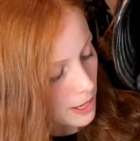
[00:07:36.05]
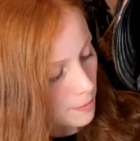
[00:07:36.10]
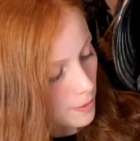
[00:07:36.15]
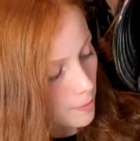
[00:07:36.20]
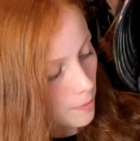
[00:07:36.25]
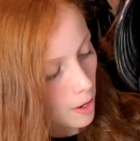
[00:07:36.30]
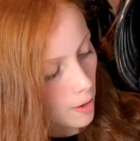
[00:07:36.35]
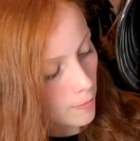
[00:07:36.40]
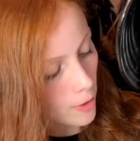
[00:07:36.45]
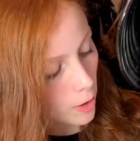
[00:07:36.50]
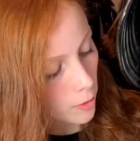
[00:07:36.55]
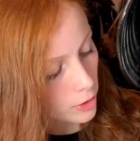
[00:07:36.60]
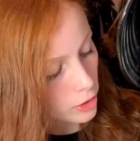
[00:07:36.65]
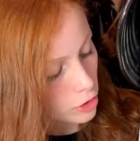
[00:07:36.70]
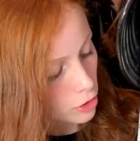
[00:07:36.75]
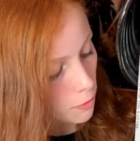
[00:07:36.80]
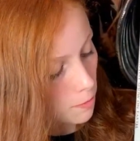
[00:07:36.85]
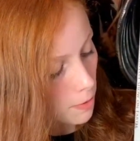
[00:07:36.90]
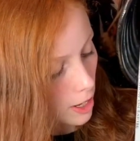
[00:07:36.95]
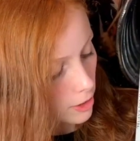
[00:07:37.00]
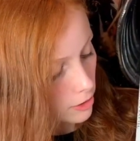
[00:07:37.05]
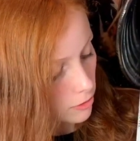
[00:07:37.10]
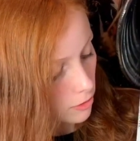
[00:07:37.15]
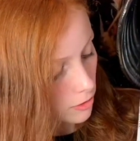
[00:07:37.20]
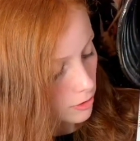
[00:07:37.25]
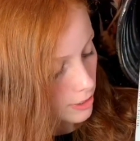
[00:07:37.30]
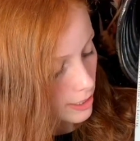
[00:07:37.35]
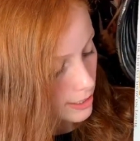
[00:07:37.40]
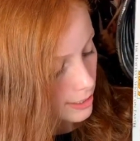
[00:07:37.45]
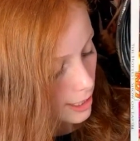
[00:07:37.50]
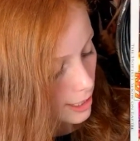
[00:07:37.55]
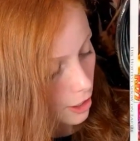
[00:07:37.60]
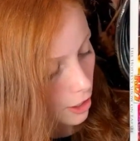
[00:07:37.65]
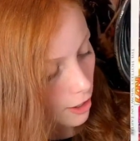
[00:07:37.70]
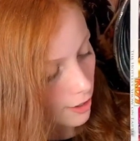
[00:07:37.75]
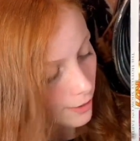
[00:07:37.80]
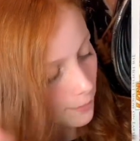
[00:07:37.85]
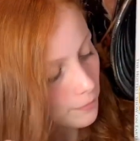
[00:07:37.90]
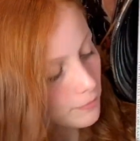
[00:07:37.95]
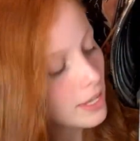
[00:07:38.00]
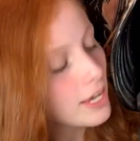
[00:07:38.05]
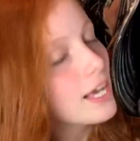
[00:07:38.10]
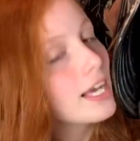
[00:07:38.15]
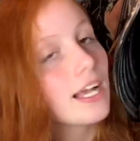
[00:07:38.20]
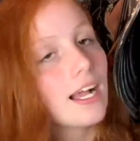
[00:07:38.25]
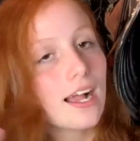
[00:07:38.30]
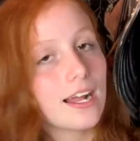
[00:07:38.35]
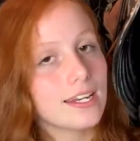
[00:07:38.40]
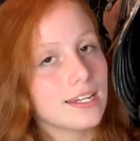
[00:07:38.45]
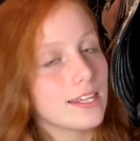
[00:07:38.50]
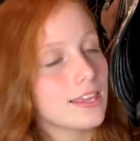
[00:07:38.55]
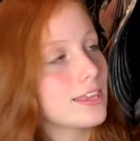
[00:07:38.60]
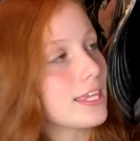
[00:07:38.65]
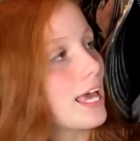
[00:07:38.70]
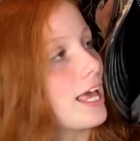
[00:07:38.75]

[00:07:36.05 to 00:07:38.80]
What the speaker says: and my mom always do puzzles. It's our kind of